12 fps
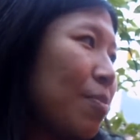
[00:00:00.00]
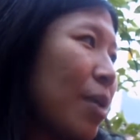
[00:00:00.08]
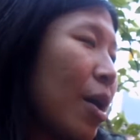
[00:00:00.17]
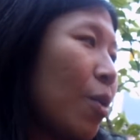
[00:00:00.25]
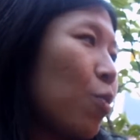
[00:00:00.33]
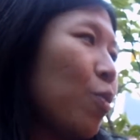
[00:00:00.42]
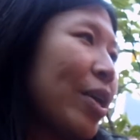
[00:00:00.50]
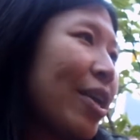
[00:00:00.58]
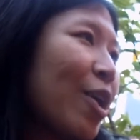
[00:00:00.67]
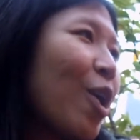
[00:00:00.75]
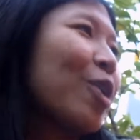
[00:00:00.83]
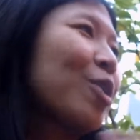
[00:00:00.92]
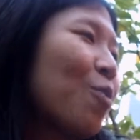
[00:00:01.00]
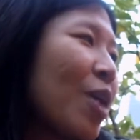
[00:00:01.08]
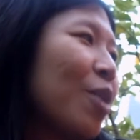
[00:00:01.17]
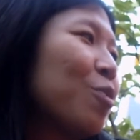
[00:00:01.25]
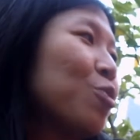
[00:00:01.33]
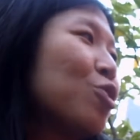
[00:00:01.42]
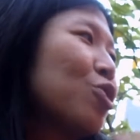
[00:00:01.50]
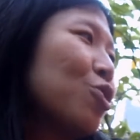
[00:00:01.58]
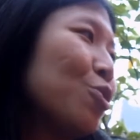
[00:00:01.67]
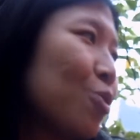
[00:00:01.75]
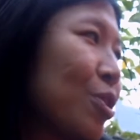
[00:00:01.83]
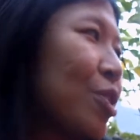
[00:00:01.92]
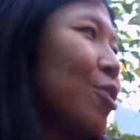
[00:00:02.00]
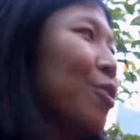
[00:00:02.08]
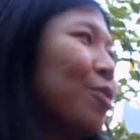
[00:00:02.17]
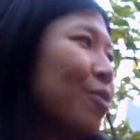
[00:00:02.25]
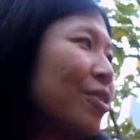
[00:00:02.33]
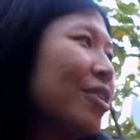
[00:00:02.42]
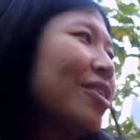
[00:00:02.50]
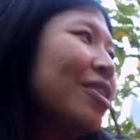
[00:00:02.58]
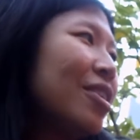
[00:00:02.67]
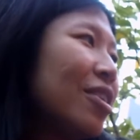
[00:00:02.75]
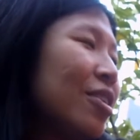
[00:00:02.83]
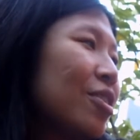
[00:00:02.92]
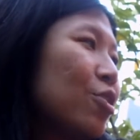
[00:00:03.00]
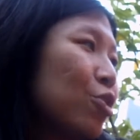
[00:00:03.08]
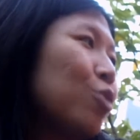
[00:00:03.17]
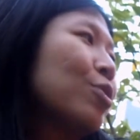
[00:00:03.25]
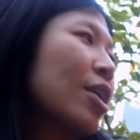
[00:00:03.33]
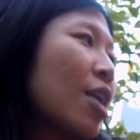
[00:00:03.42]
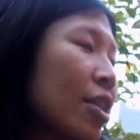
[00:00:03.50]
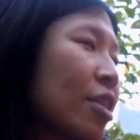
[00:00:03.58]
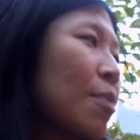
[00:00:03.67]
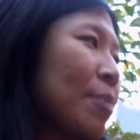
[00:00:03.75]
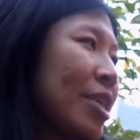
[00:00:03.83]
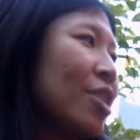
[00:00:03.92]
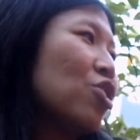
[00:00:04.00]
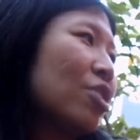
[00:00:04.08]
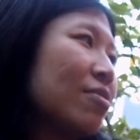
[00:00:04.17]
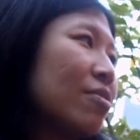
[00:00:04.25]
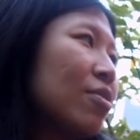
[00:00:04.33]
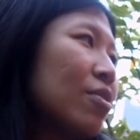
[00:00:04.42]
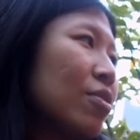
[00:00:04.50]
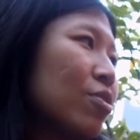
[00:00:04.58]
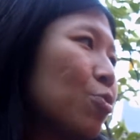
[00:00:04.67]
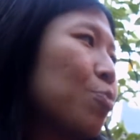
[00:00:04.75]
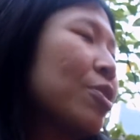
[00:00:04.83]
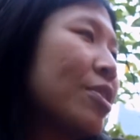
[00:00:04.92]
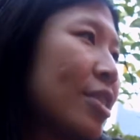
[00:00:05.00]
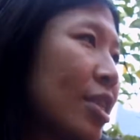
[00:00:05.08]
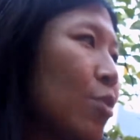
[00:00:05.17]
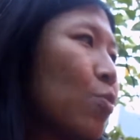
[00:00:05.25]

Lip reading: But we are the one who choose to do the contamination, to proceed